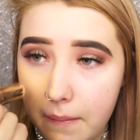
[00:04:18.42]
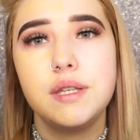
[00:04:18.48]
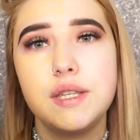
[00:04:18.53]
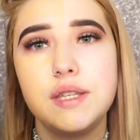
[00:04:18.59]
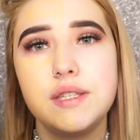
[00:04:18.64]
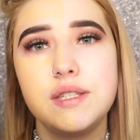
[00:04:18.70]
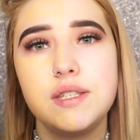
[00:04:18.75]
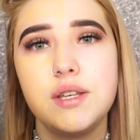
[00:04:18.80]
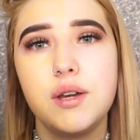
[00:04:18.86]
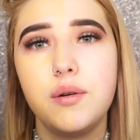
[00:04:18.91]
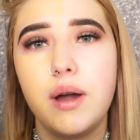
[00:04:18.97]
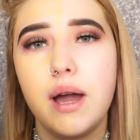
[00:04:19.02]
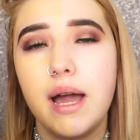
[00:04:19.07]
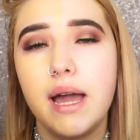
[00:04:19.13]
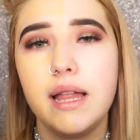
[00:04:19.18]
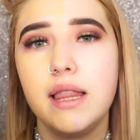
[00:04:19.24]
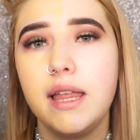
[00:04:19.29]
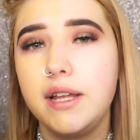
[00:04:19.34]
So
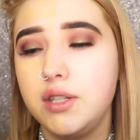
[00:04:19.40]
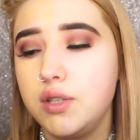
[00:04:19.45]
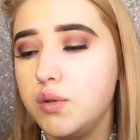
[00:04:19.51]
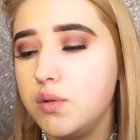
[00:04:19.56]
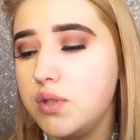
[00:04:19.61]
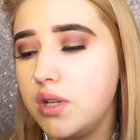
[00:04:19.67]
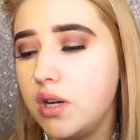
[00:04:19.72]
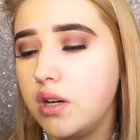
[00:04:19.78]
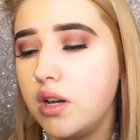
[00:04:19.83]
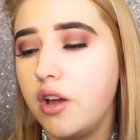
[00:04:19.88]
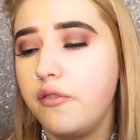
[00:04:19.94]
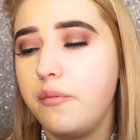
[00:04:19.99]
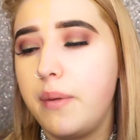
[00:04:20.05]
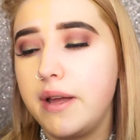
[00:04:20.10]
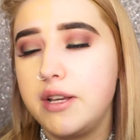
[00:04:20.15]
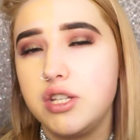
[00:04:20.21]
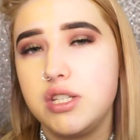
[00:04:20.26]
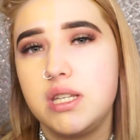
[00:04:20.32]
I like to start off
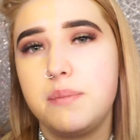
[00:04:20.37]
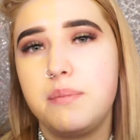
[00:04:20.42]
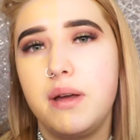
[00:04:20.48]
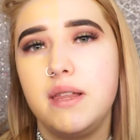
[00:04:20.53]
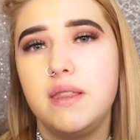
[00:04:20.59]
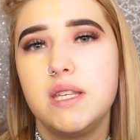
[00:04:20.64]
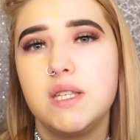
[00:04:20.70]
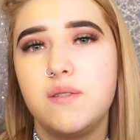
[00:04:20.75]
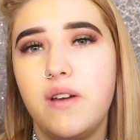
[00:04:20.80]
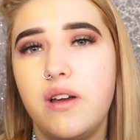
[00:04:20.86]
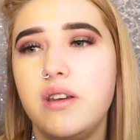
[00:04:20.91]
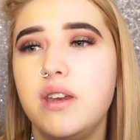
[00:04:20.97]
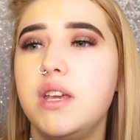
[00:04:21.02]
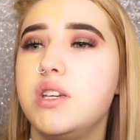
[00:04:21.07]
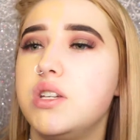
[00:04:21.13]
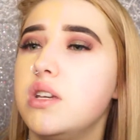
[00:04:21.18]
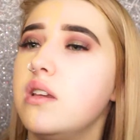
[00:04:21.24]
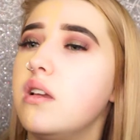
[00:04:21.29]
by just applying this
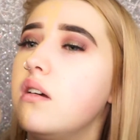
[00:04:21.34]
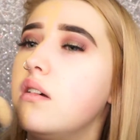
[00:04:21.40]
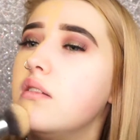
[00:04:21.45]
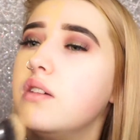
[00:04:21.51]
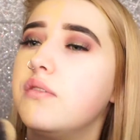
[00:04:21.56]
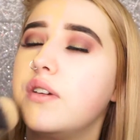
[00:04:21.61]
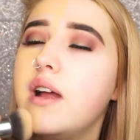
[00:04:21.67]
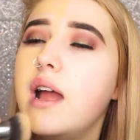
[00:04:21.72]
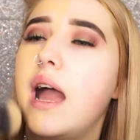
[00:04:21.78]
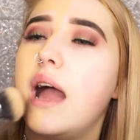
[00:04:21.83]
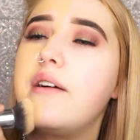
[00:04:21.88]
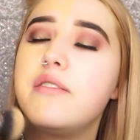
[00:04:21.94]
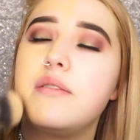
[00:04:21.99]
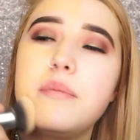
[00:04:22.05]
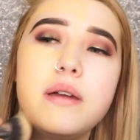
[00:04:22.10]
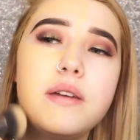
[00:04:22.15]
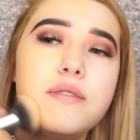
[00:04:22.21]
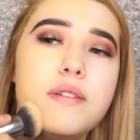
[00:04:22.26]
foundation all over half
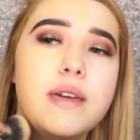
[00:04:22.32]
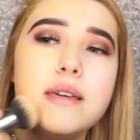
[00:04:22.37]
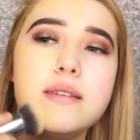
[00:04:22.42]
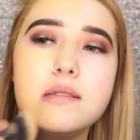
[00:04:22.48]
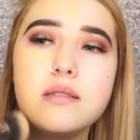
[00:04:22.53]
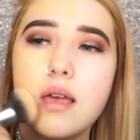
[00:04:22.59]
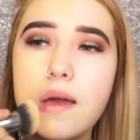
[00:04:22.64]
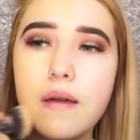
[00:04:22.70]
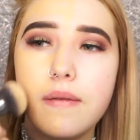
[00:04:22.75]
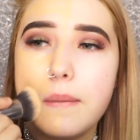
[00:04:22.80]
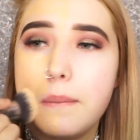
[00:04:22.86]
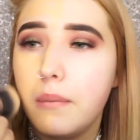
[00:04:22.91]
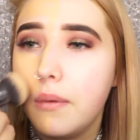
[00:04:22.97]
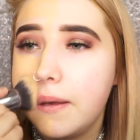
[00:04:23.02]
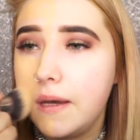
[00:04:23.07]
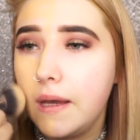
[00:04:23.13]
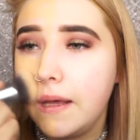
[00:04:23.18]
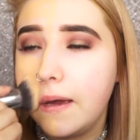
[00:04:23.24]
of my face and then
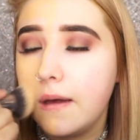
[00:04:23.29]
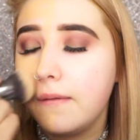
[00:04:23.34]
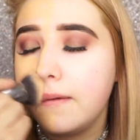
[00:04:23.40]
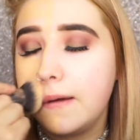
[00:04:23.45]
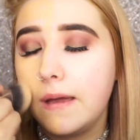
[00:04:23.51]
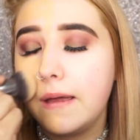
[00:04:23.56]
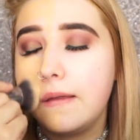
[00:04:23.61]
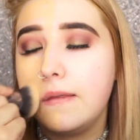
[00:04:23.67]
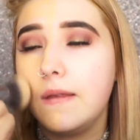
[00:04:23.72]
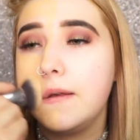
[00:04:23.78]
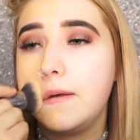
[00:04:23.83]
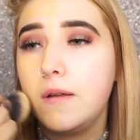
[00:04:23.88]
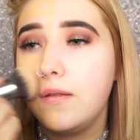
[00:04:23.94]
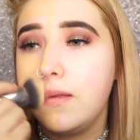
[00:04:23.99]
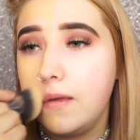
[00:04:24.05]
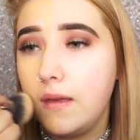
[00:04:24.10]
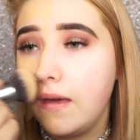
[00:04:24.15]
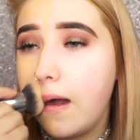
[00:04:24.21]
blending out and then do
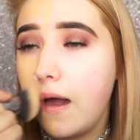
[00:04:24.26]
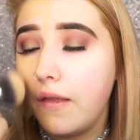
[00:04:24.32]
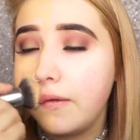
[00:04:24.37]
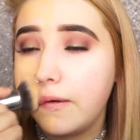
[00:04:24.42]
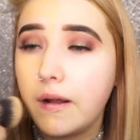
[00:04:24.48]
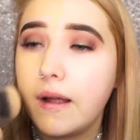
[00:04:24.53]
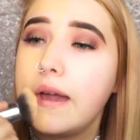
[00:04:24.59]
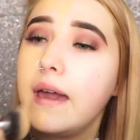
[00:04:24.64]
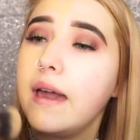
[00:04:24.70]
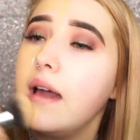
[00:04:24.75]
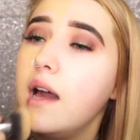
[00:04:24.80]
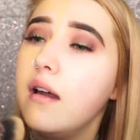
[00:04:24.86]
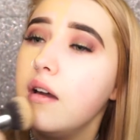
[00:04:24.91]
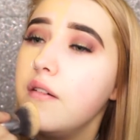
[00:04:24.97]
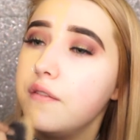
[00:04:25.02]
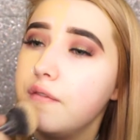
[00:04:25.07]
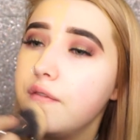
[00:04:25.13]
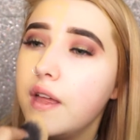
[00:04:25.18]
the other
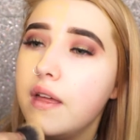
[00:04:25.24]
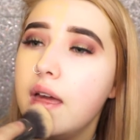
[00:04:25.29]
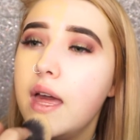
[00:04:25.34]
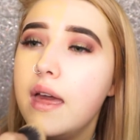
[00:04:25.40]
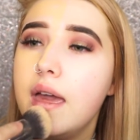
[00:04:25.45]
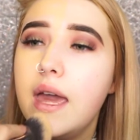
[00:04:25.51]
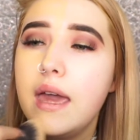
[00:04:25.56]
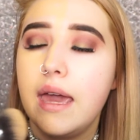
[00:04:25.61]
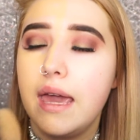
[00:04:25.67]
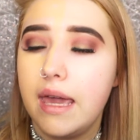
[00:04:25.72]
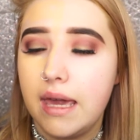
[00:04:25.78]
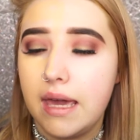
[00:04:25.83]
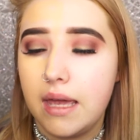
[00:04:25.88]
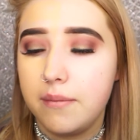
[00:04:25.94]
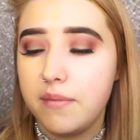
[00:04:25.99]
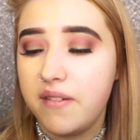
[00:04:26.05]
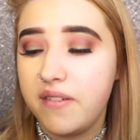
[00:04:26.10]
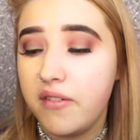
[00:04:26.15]
half.
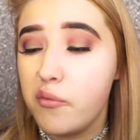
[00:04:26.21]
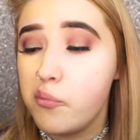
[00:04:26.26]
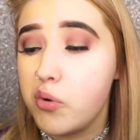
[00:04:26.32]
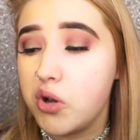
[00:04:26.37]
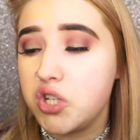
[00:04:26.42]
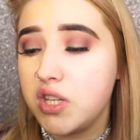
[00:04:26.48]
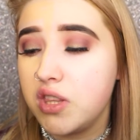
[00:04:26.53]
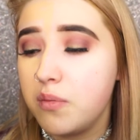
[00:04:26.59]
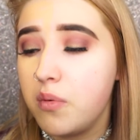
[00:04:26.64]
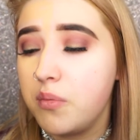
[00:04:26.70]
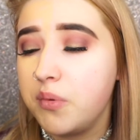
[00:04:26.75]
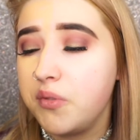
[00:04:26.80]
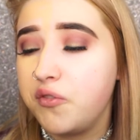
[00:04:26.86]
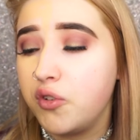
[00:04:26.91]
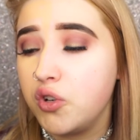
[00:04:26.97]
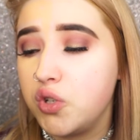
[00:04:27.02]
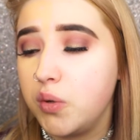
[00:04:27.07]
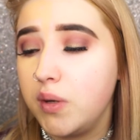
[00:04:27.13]
And my favorite brush at the moment
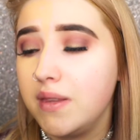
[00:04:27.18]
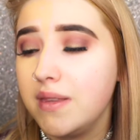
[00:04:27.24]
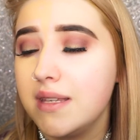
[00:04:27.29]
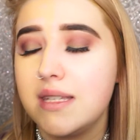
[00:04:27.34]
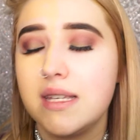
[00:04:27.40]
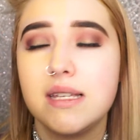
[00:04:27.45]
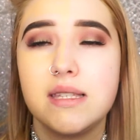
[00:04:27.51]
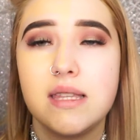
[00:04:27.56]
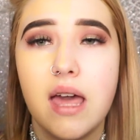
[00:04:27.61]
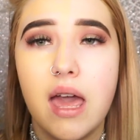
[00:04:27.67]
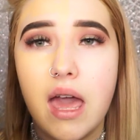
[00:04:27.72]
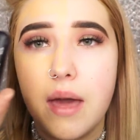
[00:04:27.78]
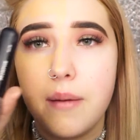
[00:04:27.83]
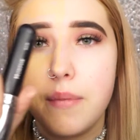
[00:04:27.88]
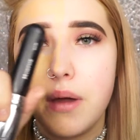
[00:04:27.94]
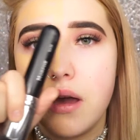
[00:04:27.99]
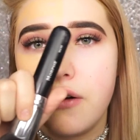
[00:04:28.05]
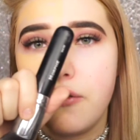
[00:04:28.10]
for doing this is the
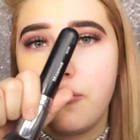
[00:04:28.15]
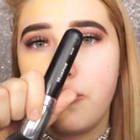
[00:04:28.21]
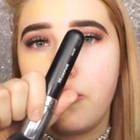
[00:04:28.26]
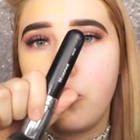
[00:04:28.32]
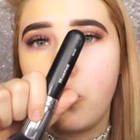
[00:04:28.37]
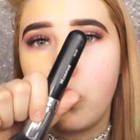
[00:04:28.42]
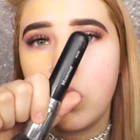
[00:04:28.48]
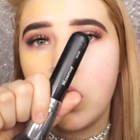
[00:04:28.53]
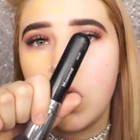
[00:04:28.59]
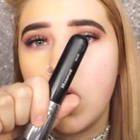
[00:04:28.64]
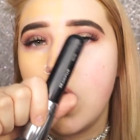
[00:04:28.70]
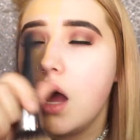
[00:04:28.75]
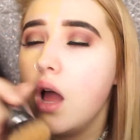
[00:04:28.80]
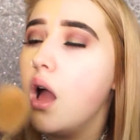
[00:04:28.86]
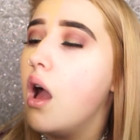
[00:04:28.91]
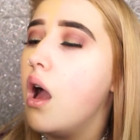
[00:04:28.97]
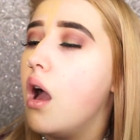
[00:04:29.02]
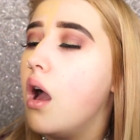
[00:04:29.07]

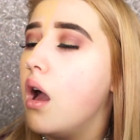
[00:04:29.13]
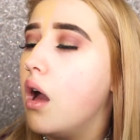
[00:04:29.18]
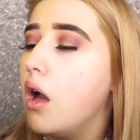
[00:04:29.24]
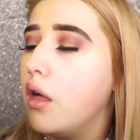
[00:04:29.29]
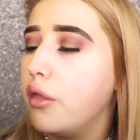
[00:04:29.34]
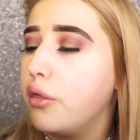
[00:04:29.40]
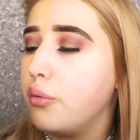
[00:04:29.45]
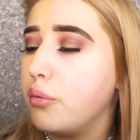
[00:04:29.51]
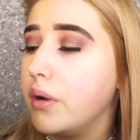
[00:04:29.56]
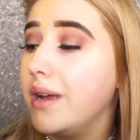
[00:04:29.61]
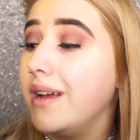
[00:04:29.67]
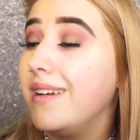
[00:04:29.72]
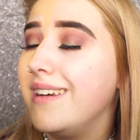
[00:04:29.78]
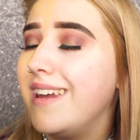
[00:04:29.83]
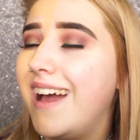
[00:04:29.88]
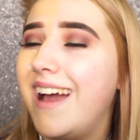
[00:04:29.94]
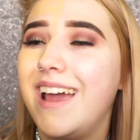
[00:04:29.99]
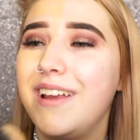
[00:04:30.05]

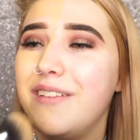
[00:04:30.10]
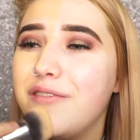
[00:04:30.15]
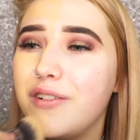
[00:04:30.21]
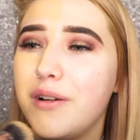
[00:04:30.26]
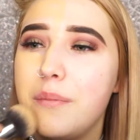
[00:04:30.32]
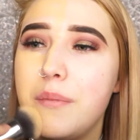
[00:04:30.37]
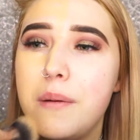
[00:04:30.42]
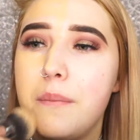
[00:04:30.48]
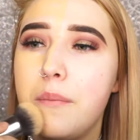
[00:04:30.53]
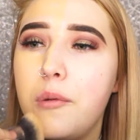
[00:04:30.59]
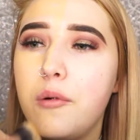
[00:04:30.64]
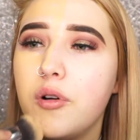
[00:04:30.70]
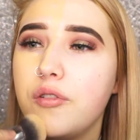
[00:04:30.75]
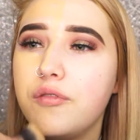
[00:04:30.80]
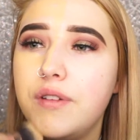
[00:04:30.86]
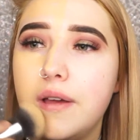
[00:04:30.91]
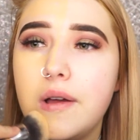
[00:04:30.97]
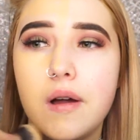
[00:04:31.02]
M439 from
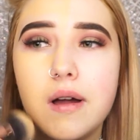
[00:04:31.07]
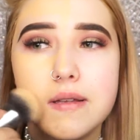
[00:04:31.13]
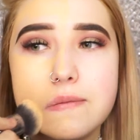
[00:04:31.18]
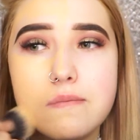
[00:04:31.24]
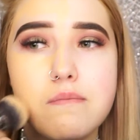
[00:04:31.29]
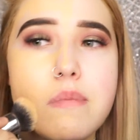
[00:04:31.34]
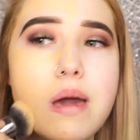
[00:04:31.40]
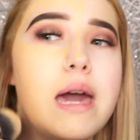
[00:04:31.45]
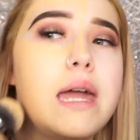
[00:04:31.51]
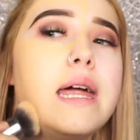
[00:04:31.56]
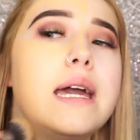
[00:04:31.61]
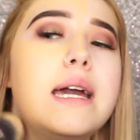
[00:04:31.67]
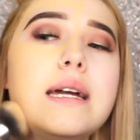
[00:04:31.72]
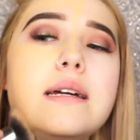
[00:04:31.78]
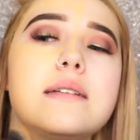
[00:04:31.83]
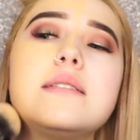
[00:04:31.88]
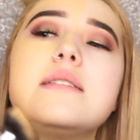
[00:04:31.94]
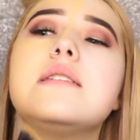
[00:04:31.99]
Morphe
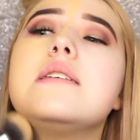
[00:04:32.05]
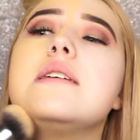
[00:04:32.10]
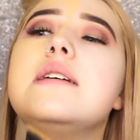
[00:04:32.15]
Cosmetics.